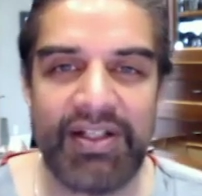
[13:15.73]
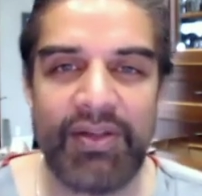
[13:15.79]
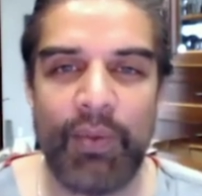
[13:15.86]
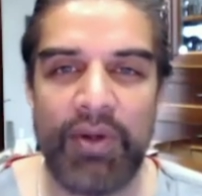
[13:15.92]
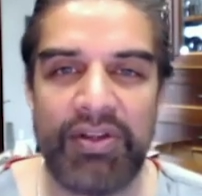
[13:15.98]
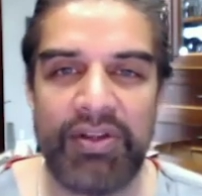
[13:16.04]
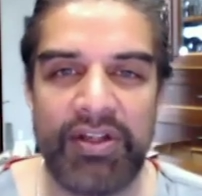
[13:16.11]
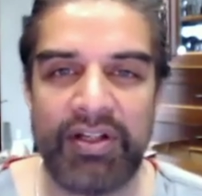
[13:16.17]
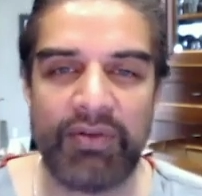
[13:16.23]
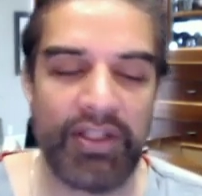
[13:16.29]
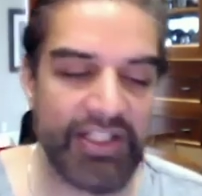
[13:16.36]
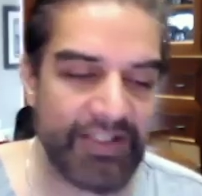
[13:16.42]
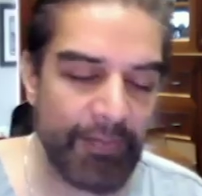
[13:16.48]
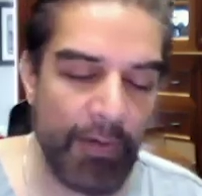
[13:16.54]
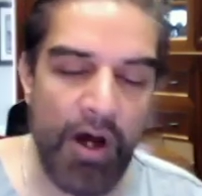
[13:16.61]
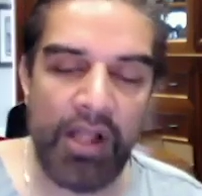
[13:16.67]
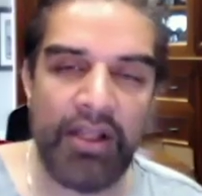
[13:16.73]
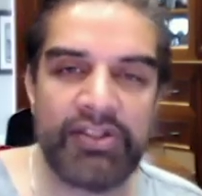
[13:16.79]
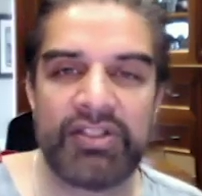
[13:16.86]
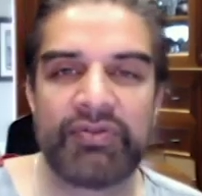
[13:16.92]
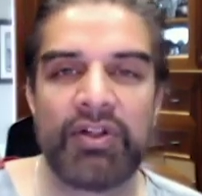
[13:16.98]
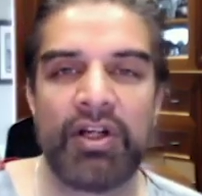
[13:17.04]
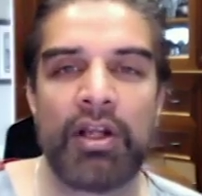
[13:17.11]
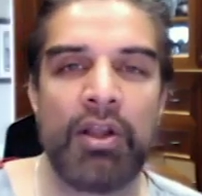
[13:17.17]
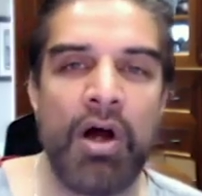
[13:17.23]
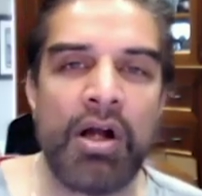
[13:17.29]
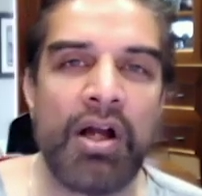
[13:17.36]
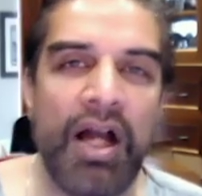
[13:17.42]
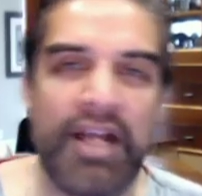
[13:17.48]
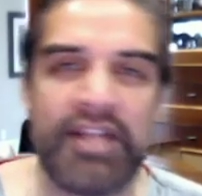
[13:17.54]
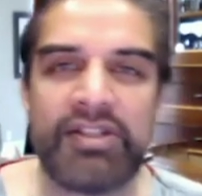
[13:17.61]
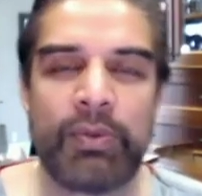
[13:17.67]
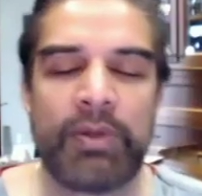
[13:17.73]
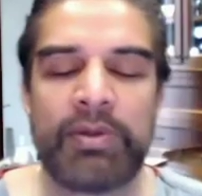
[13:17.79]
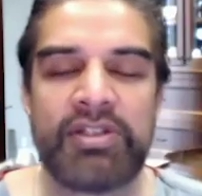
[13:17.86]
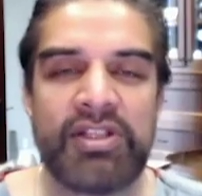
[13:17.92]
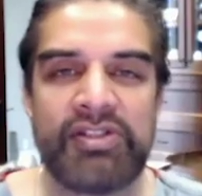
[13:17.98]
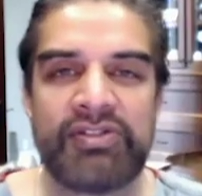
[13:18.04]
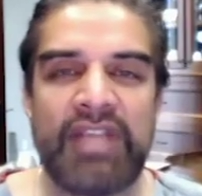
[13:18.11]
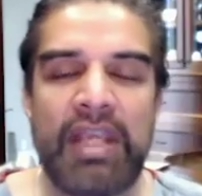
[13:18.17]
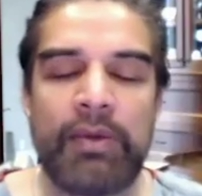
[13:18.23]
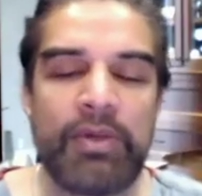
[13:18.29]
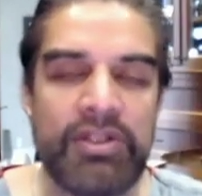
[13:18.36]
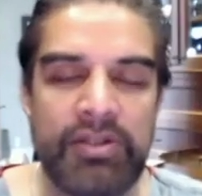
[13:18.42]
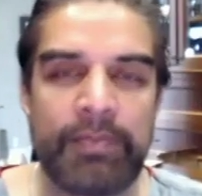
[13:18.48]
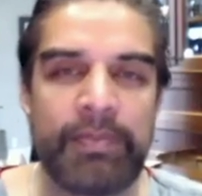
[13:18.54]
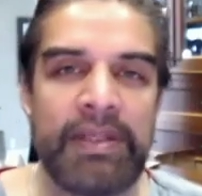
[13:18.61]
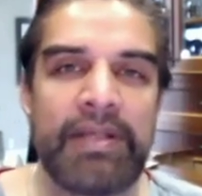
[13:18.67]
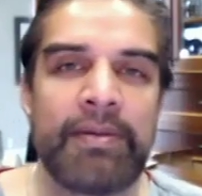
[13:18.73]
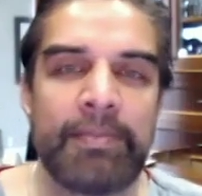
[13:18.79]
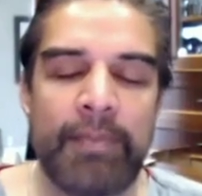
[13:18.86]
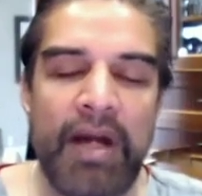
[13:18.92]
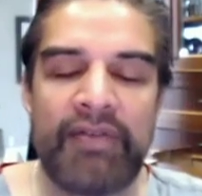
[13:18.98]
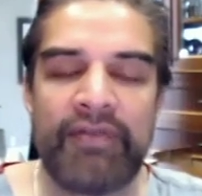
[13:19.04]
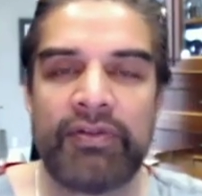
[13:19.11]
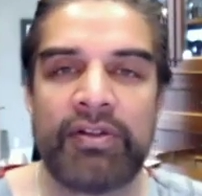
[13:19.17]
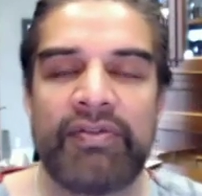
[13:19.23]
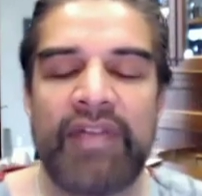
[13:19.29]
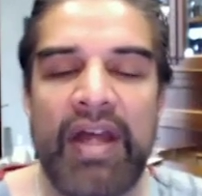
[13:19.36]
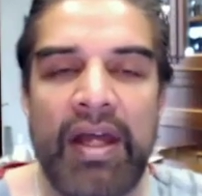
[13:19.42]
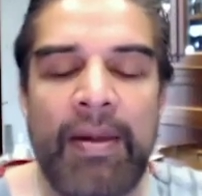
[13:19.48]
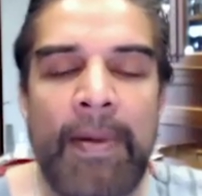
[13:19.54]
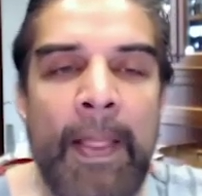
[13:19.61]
Whether they're really small eyes or very long eyes, we would just say we should be mindful of that.